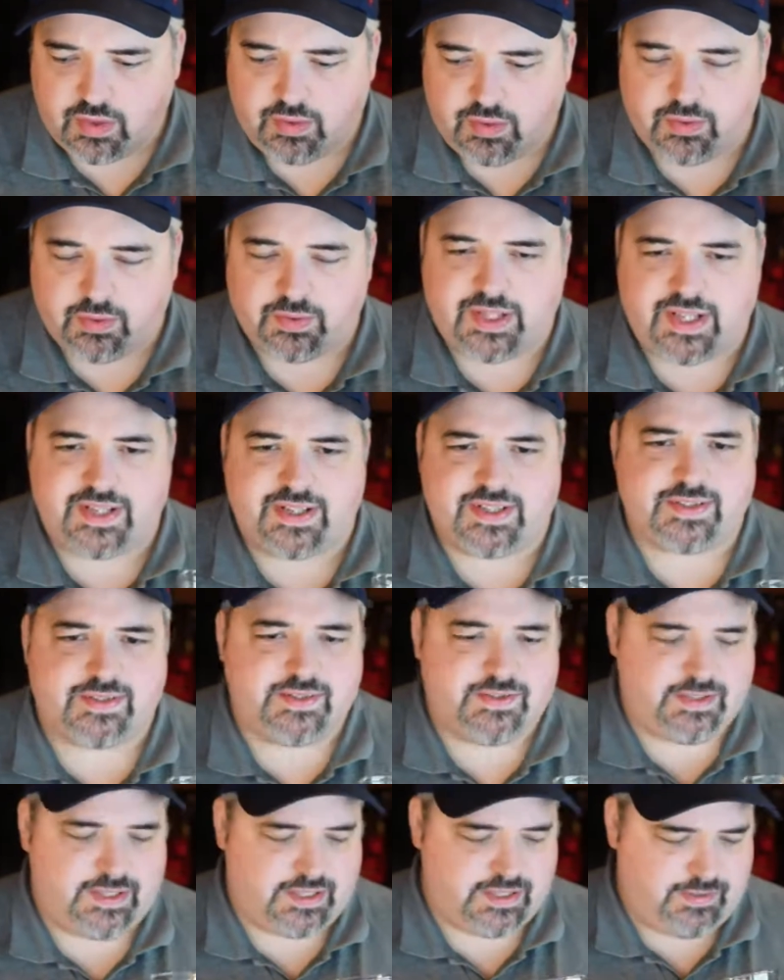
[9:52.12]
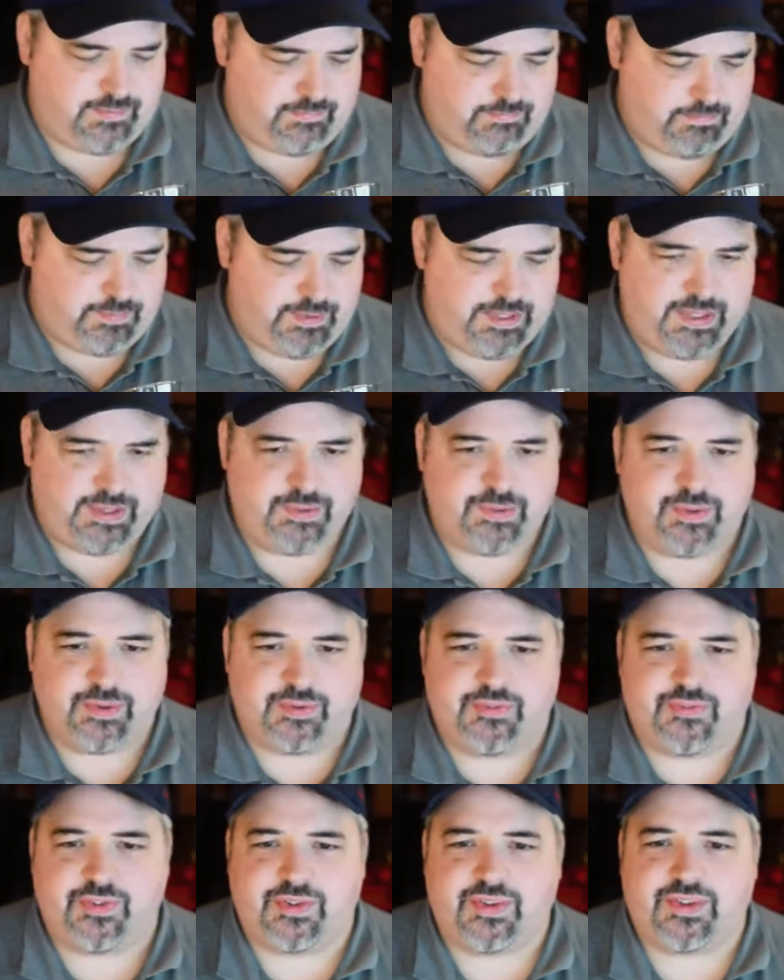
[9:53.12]
Oh, that is just
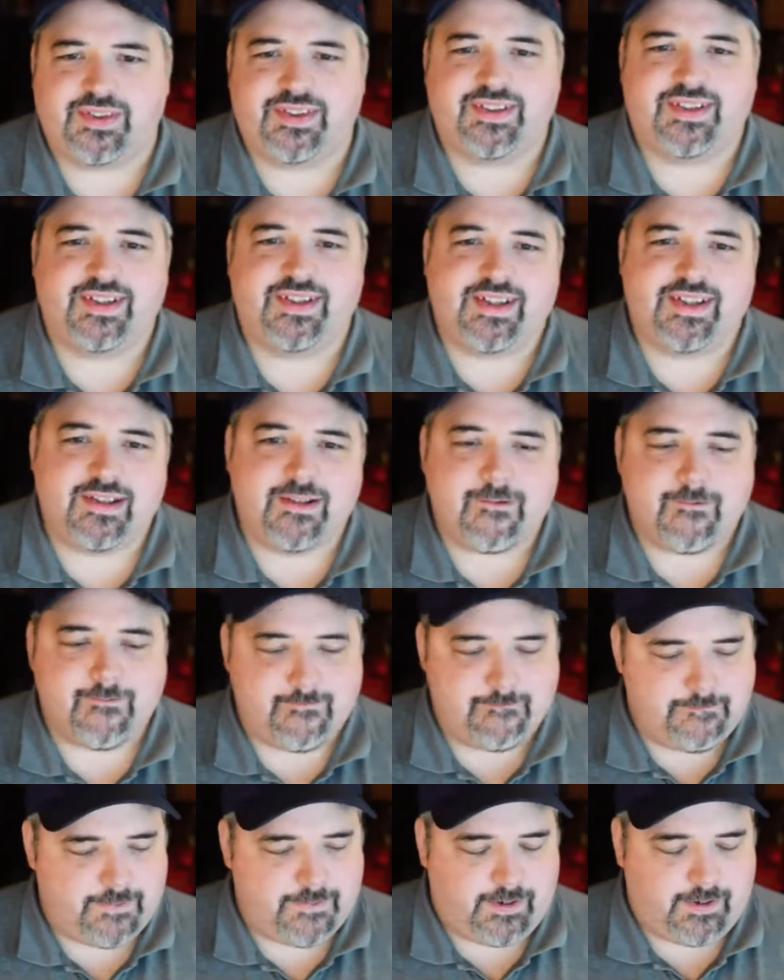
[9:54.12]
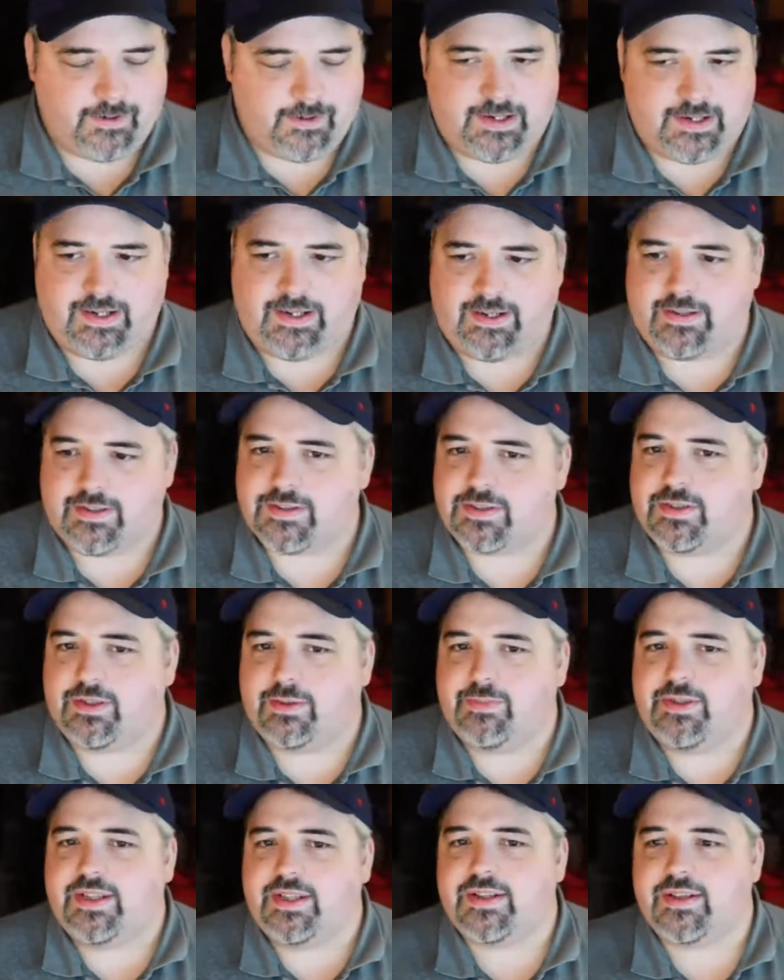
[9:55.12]
beautiful. Alrighty, so
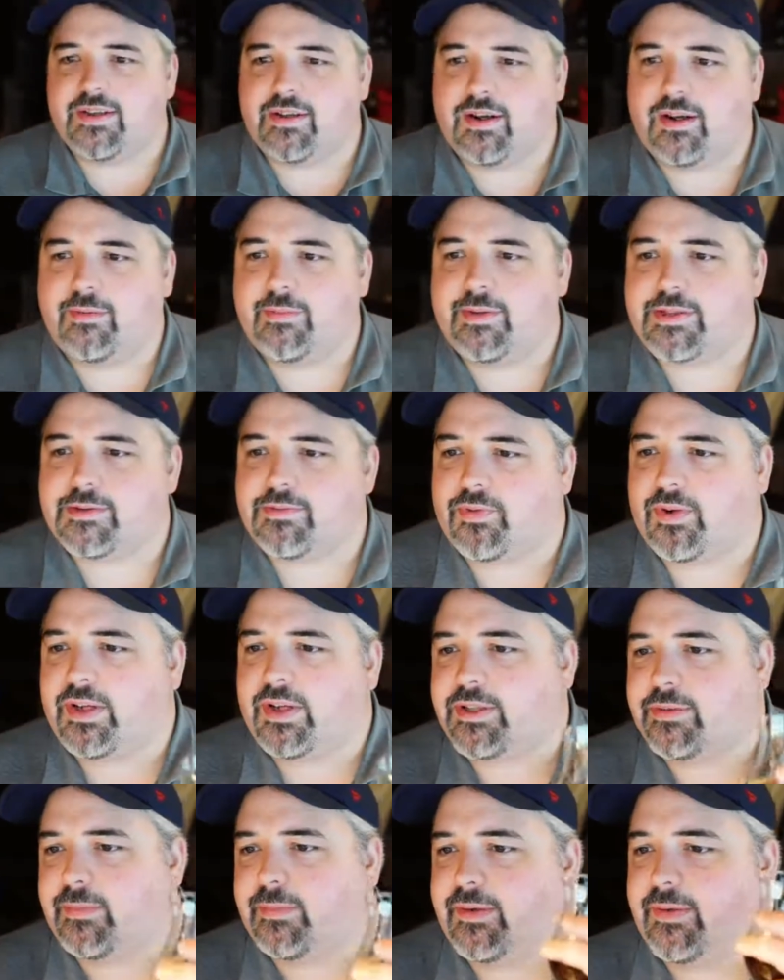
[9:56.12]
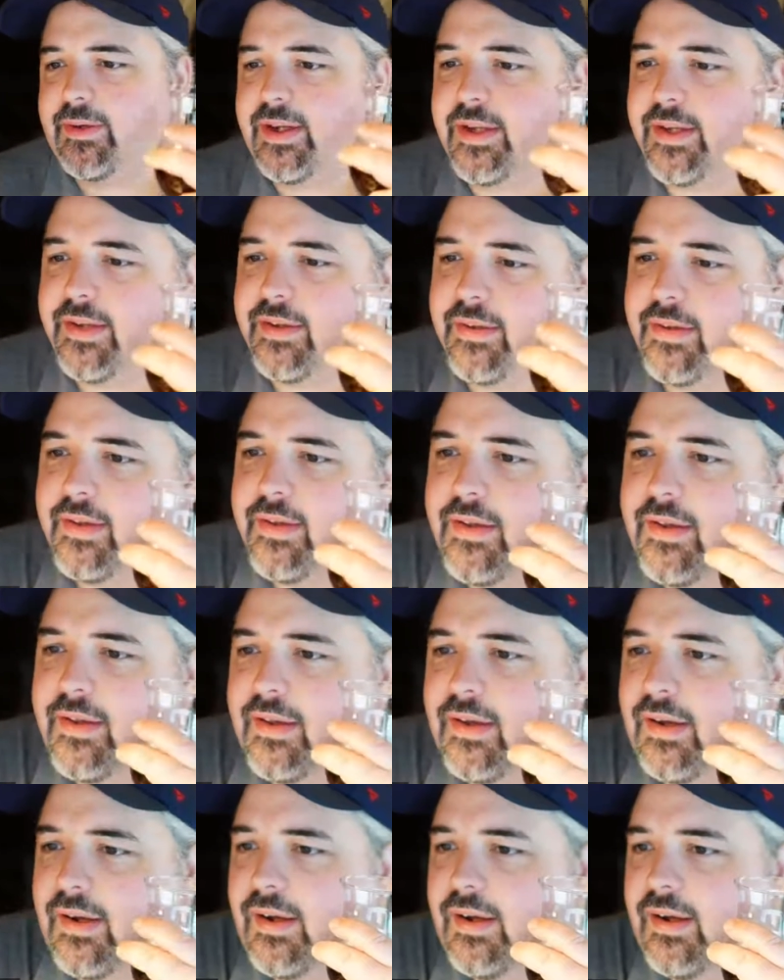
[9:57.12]
let me get to the comments for you to my rating.
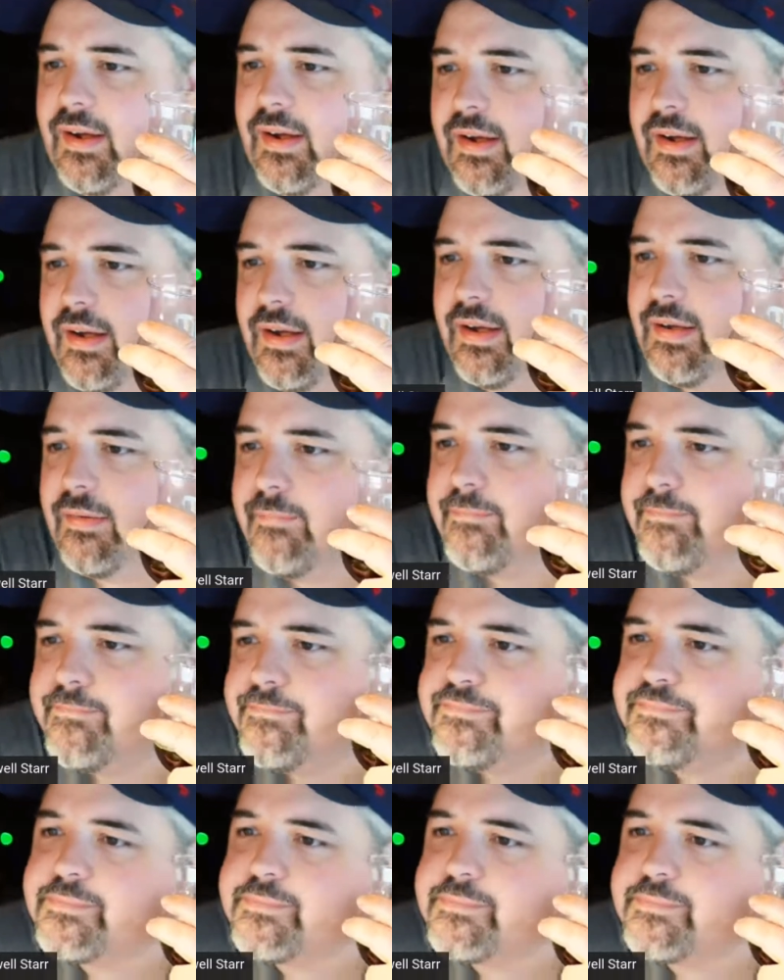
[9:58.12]
Um,